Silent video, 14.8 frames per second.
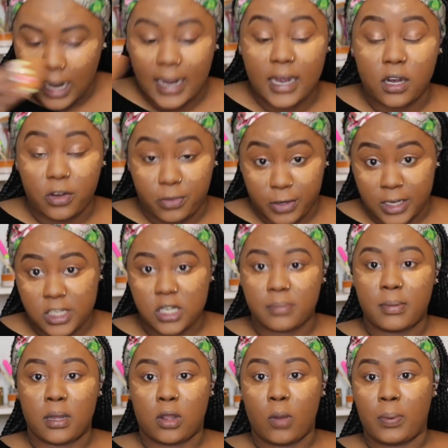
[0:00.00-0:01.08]
I got a
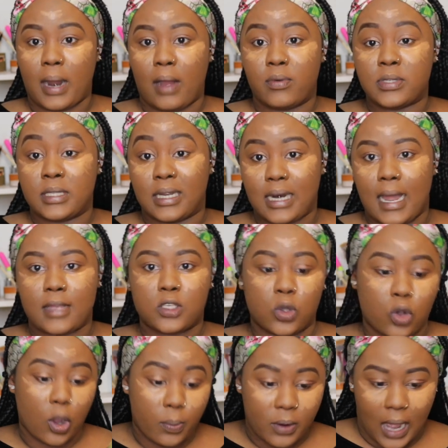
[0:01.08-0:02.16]
notification, but I was in class,
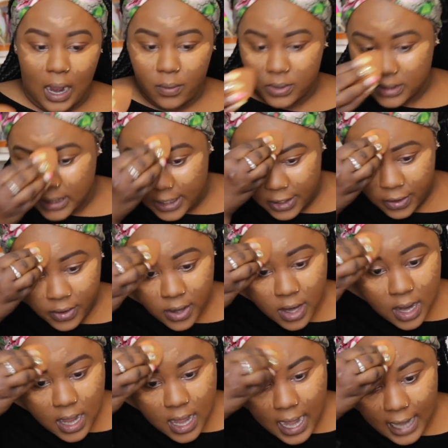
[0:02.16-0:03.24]
couple hours later
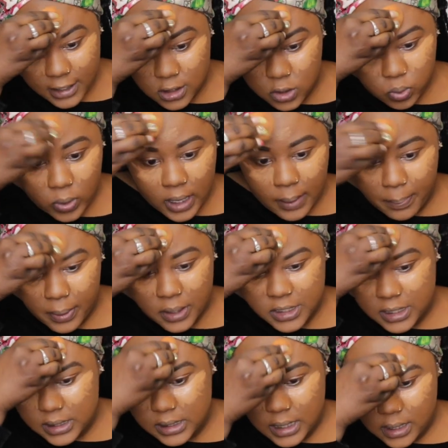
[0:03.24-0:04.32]
I just went and
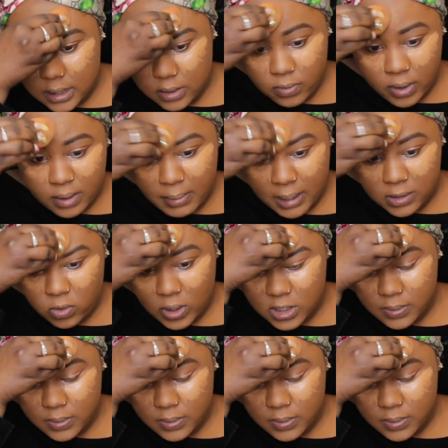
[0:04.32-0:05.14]
purchased it once my